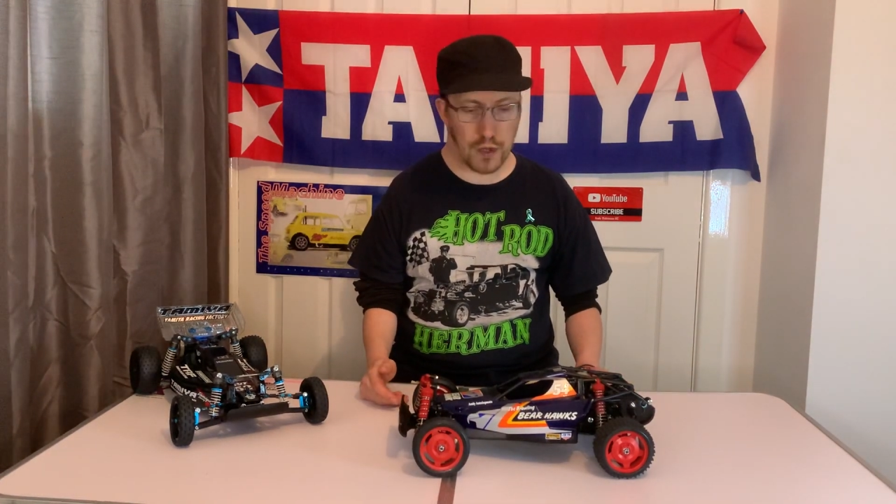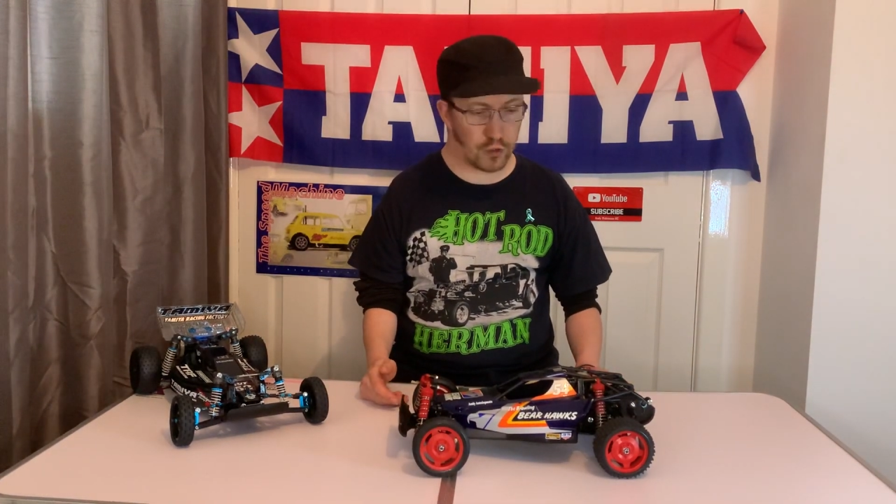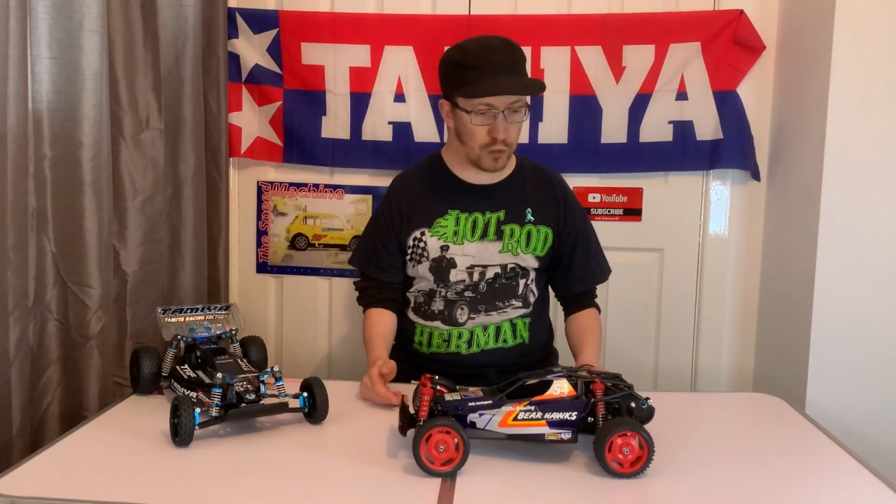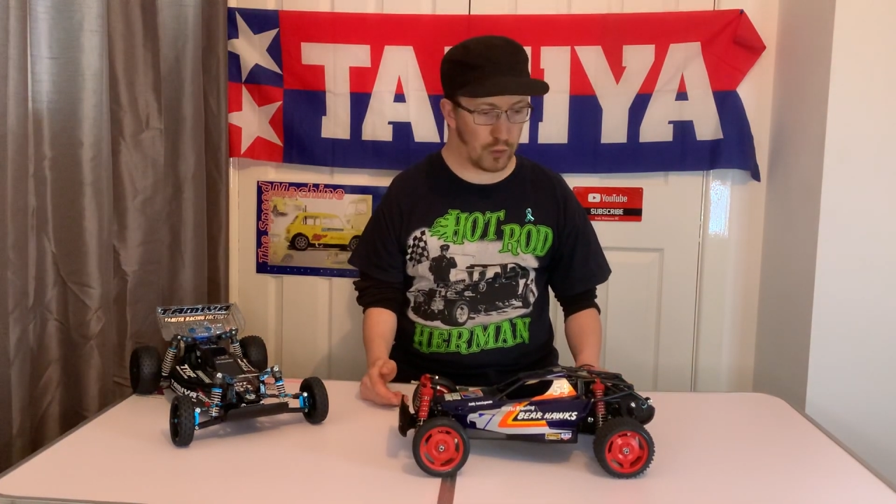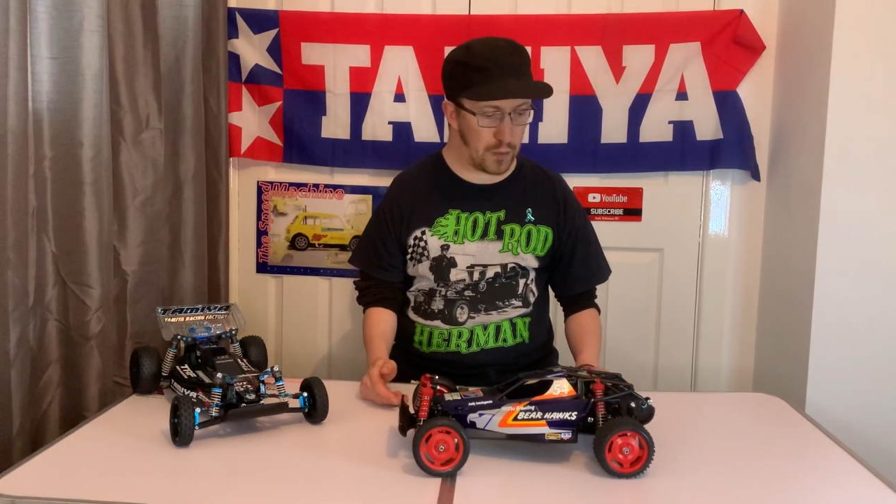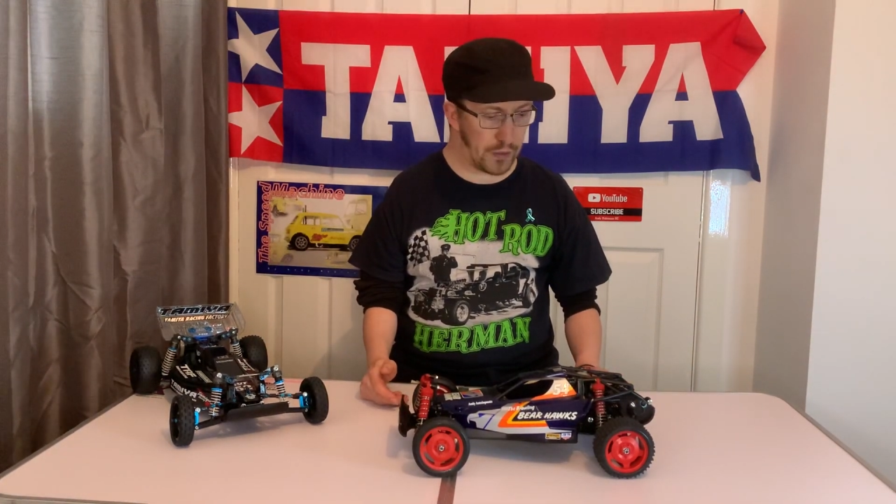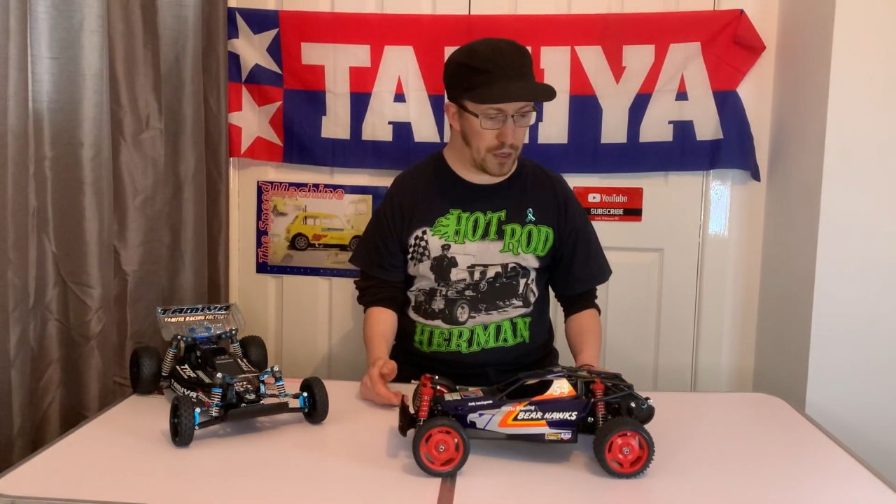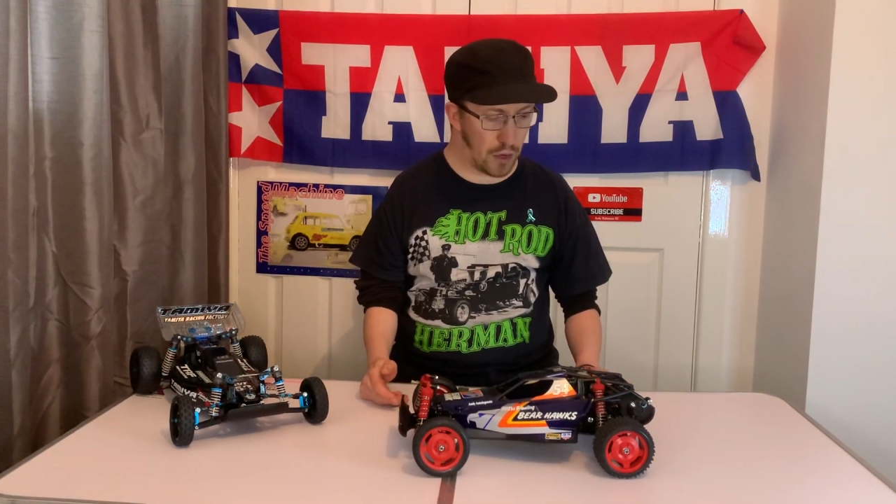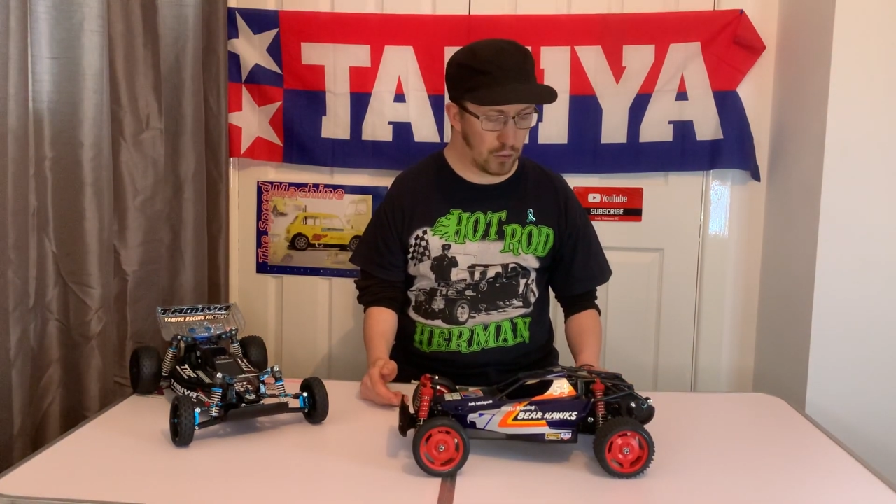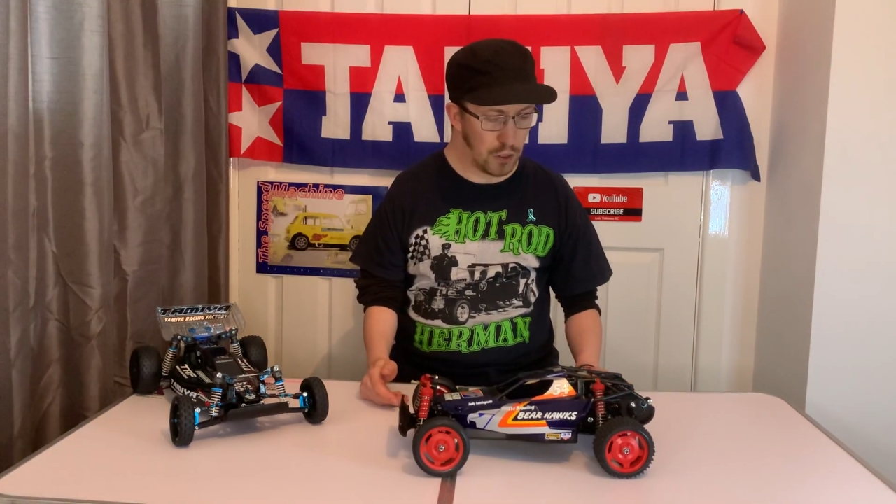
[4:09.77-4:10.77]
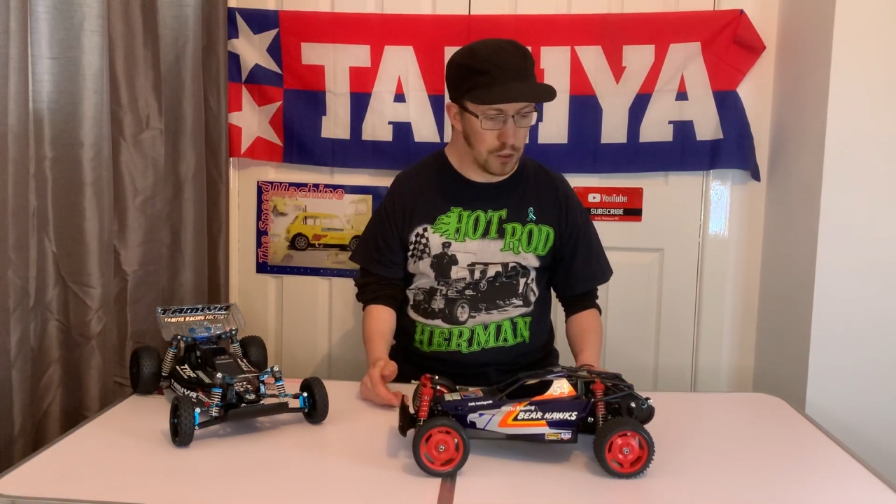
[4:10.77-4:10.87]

do let me know.